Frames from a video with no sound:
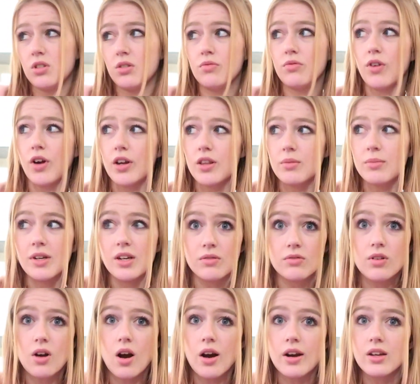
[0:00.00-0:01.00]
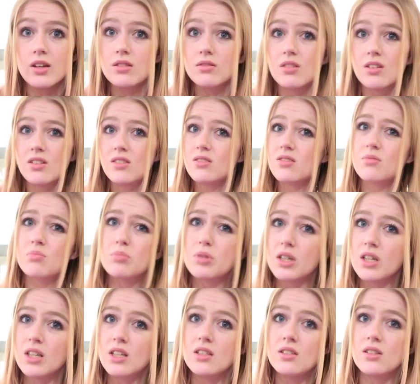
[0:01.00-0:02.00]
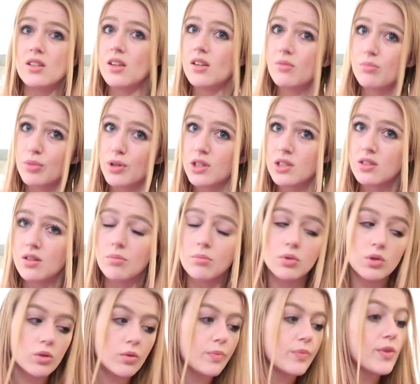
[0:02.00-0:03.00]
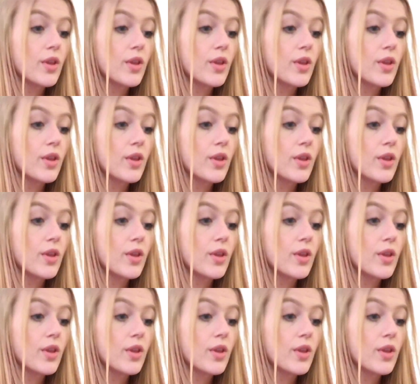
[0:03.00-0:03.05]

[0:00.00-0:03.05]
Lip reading: fry them in a fryer. It's pretty easy, pretty simple.